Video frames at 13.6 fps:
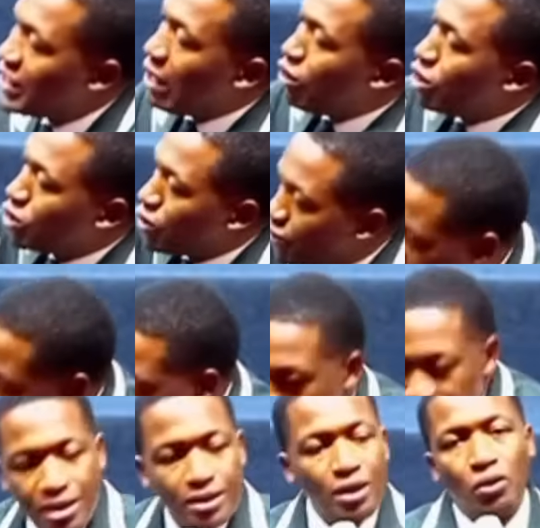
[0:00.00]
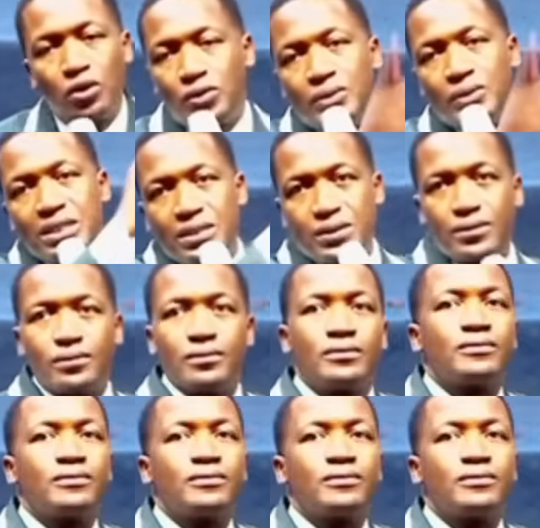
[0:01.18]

you they are going to do this, they won't do it.